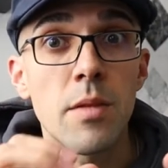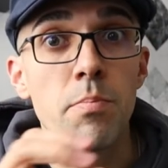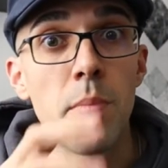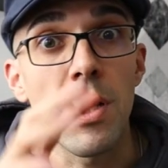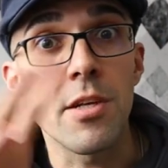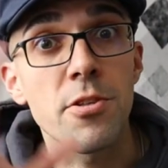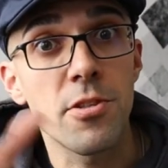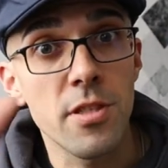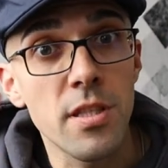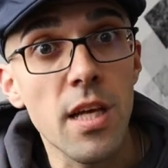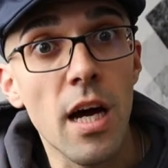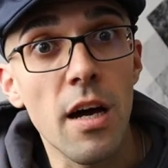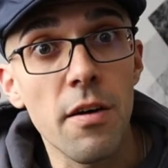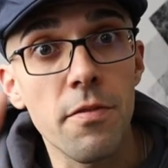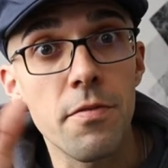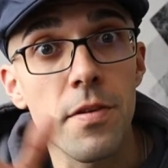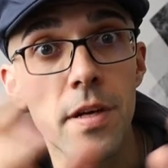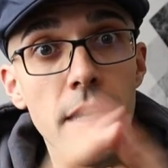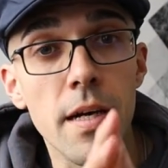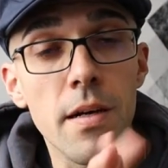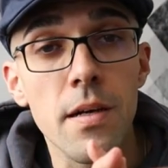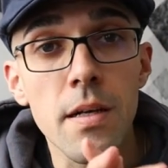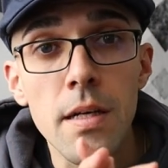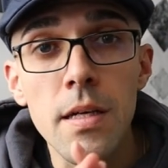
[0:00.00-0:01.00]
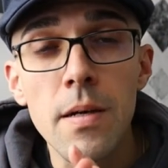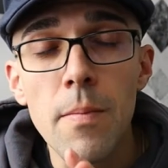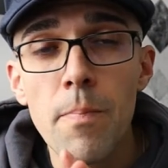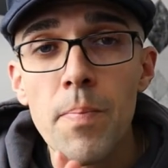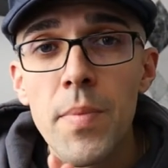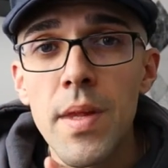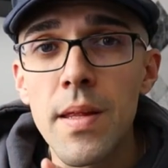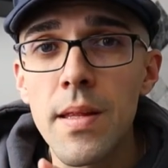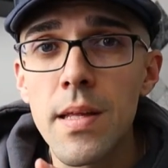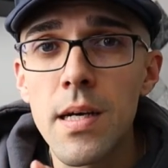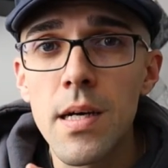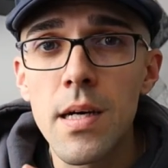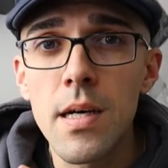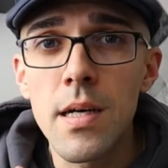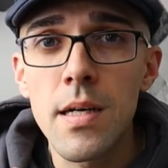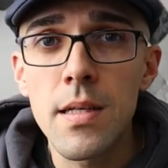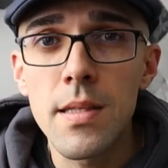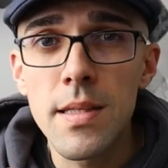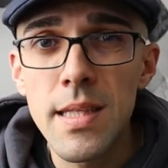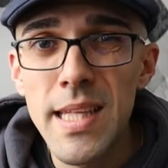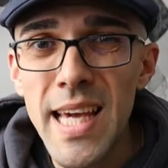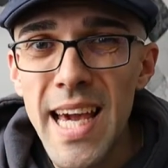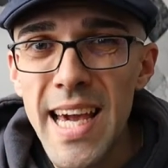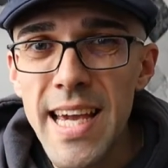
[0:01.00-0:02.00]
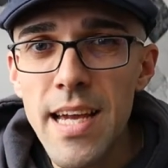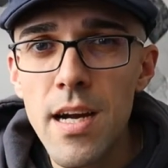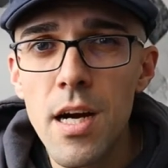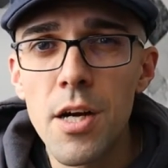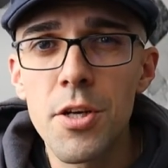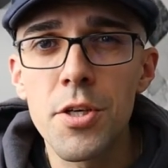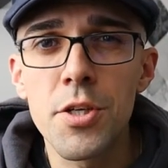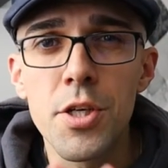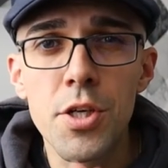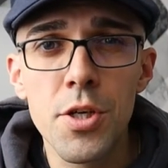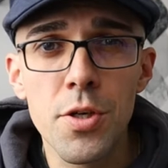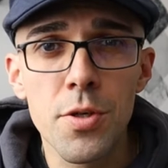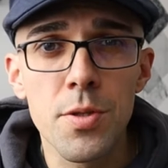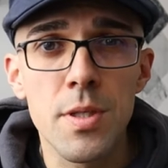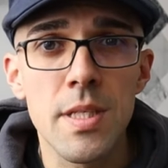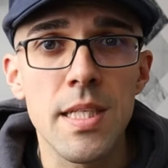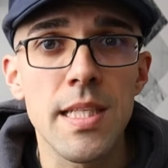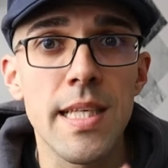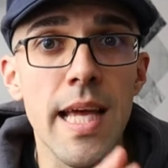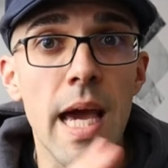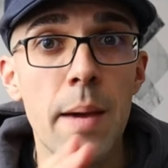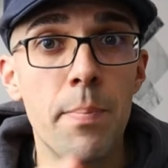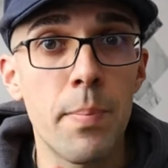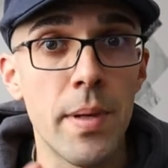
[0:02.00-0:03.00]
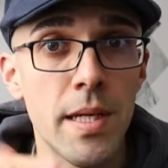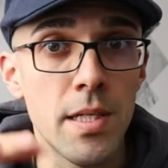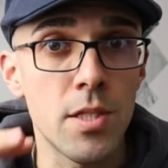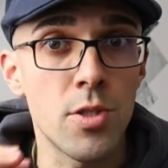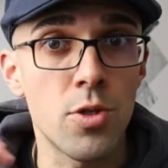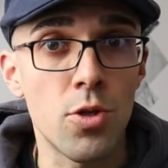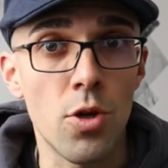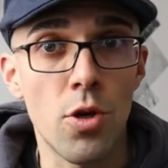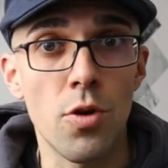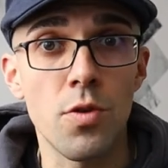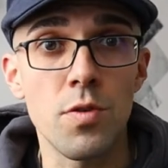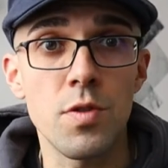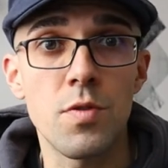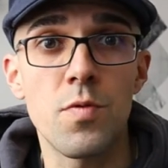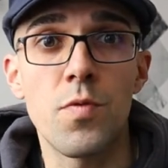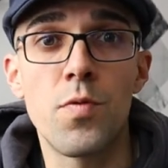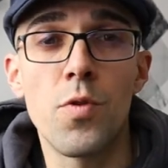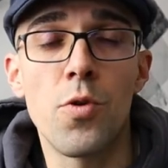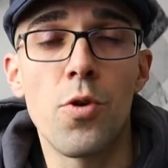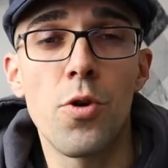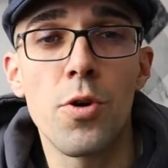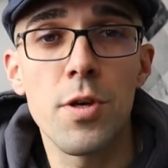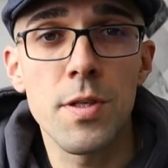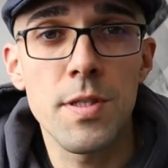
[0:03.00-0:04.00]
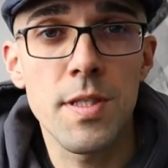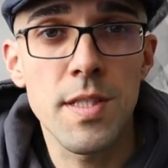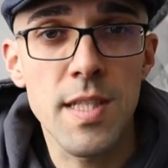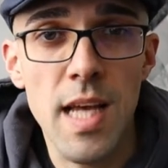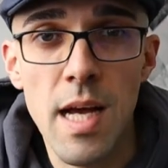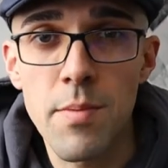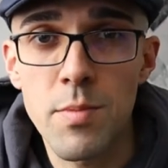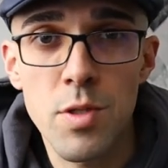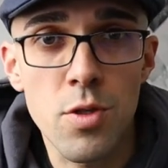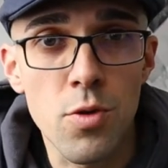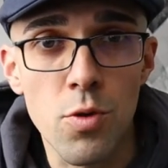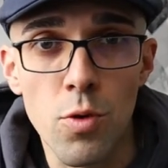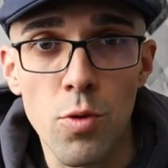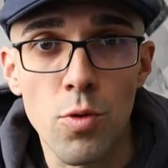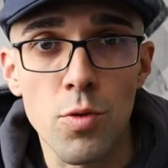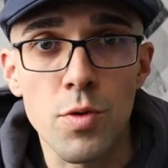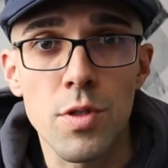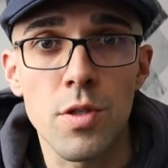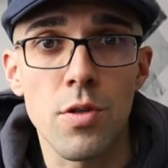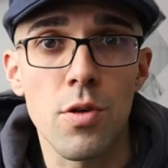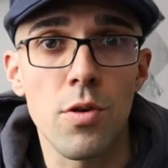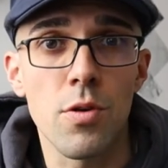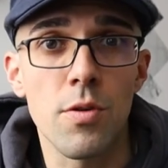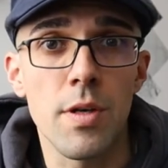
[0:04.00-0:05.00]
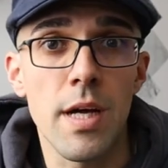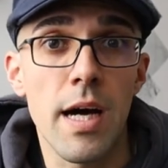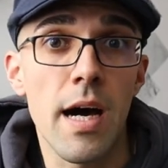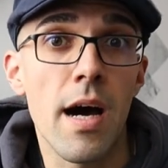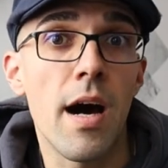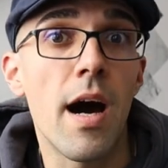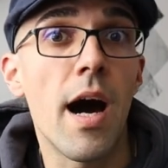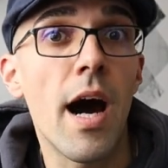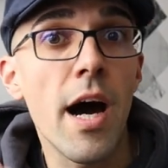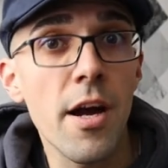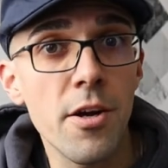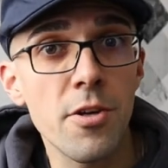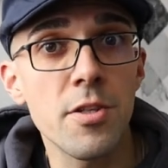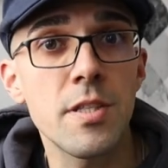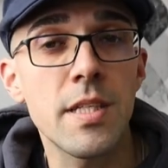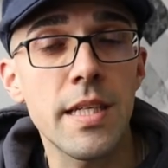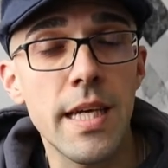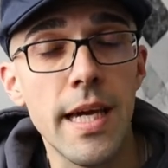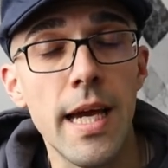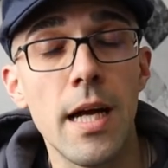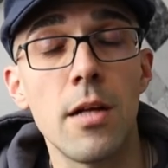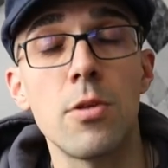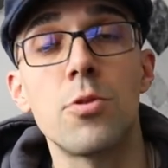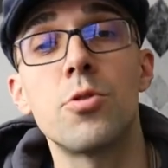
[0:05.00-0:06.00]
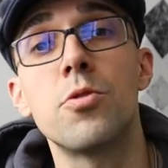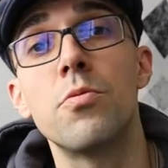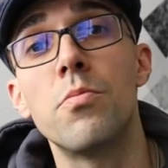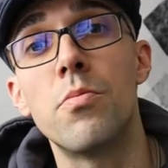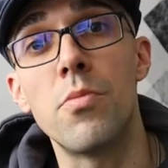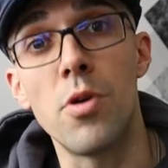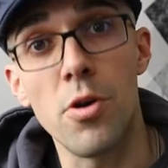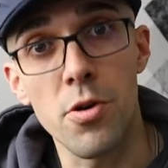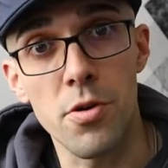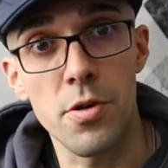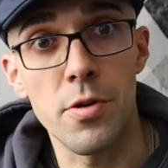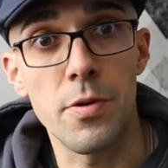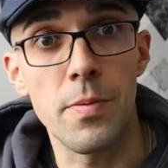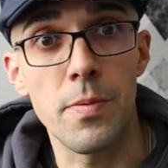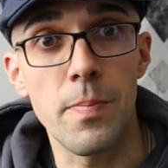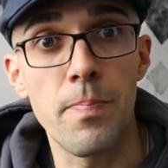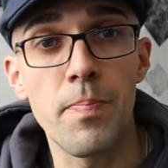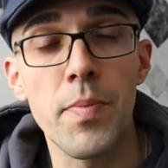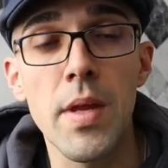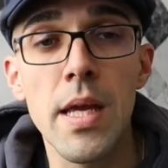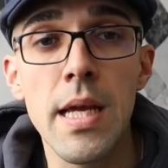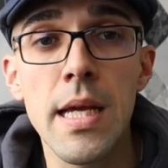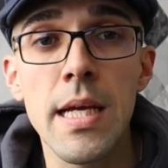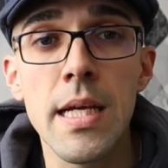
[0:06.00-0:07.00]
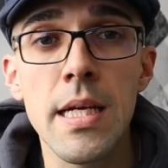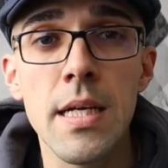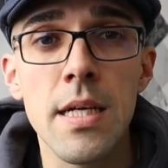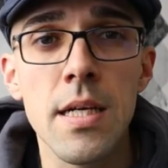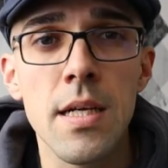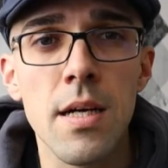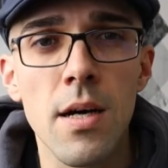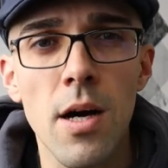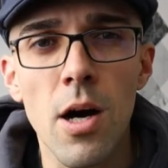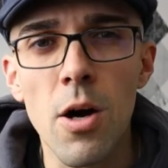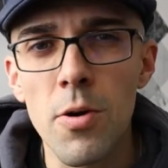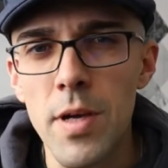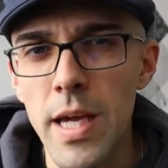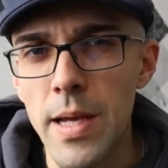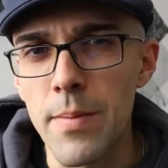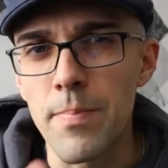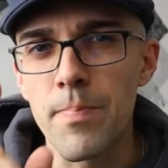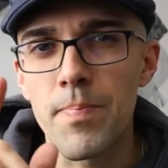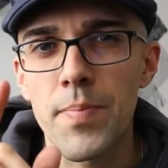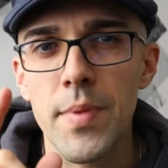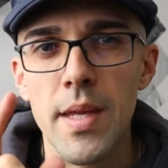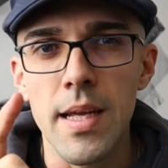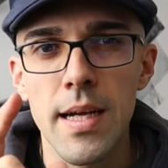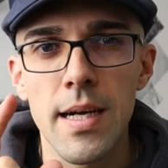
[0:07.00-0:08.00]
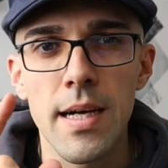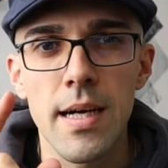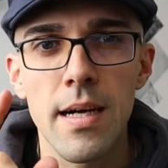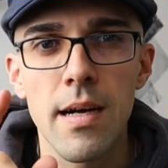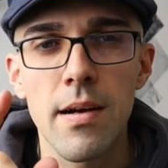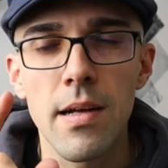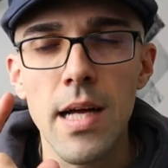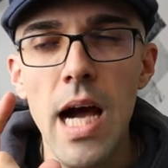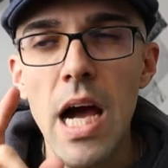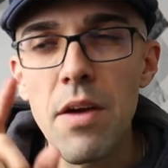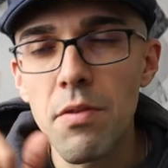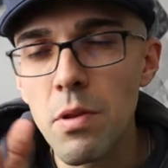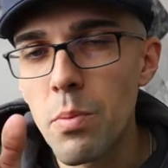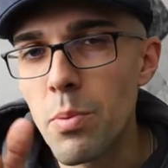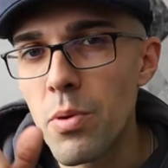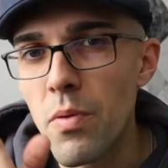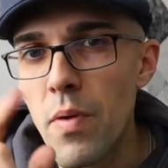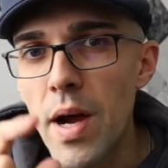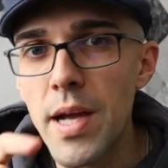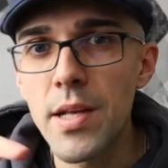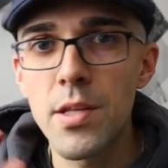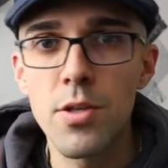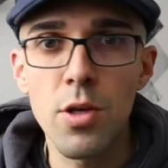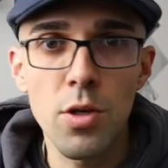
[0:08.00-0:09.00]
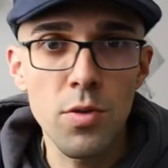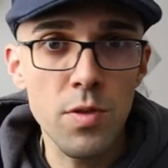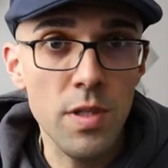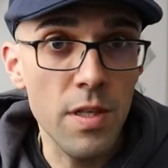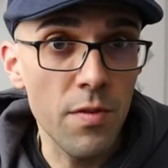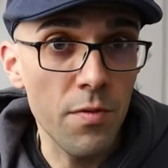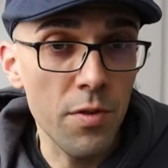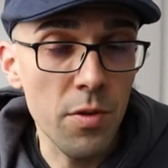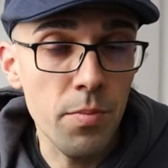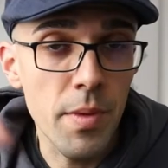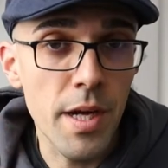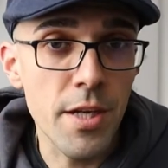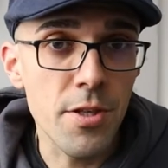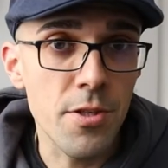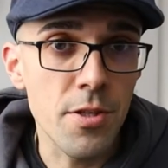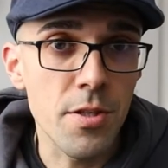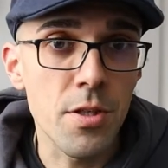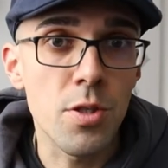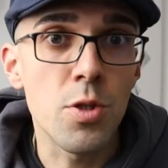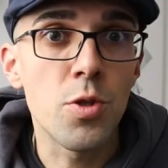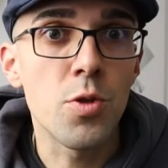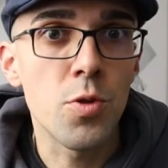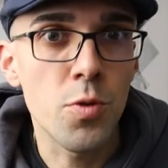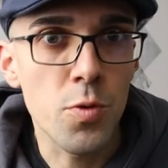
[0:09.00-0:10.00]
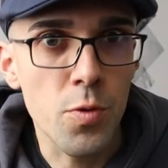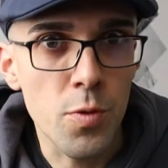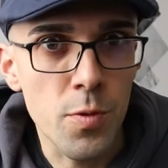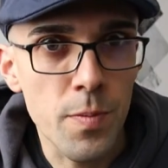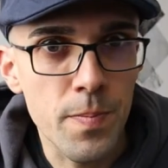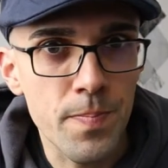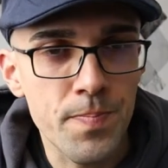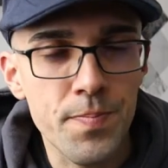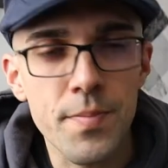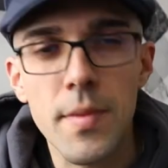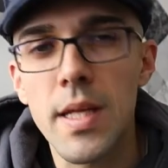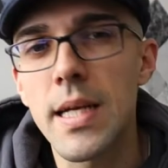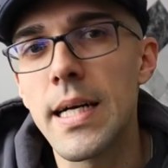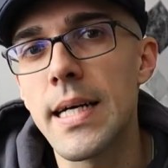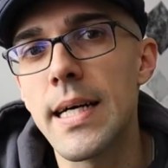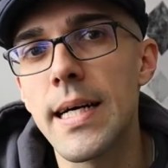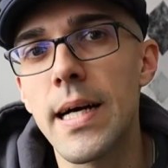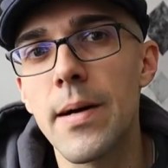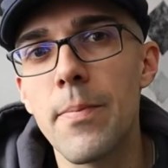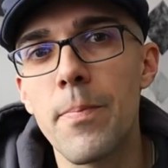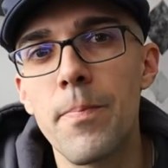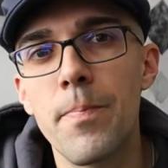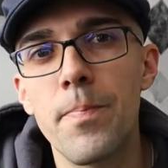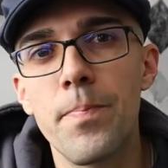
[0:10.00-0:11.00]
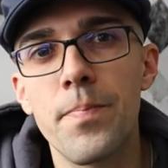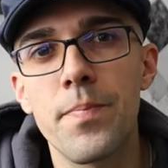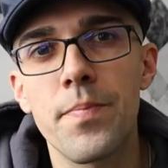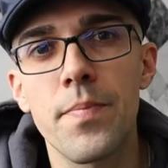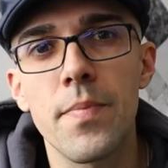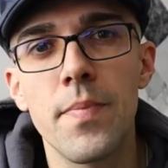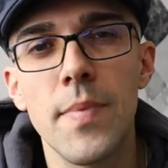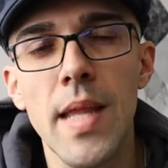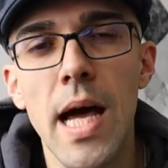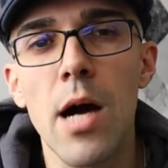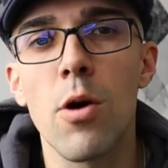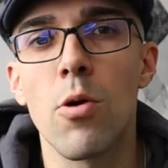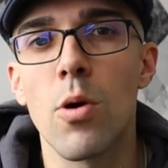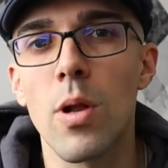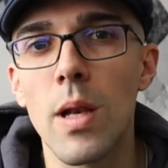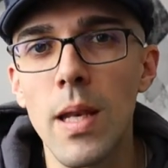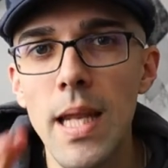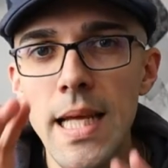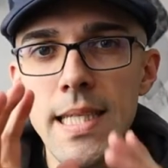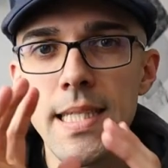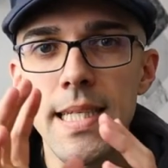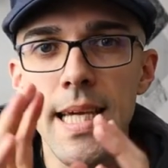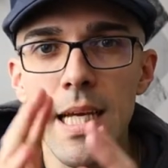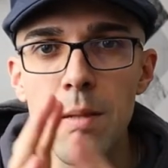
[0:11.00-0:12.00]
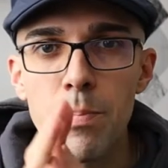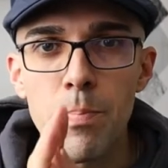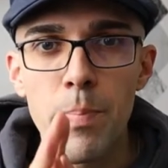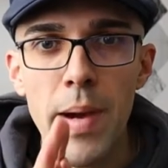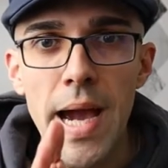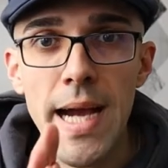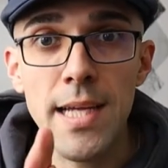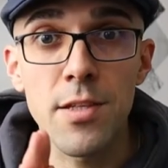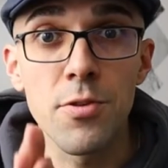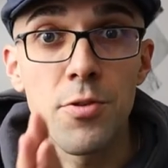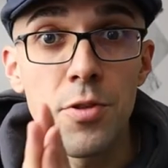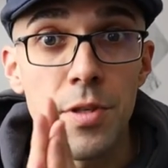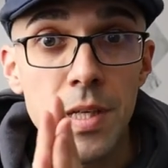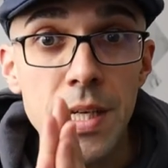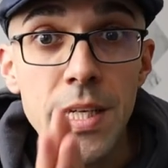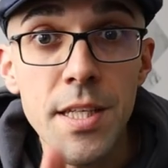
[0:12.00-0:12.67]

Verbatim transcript: much stuff. Yeah, they are good stepping stones for some schools on a higher scale tomorrow. Okay, I will provide those information too. Now, let's get back to the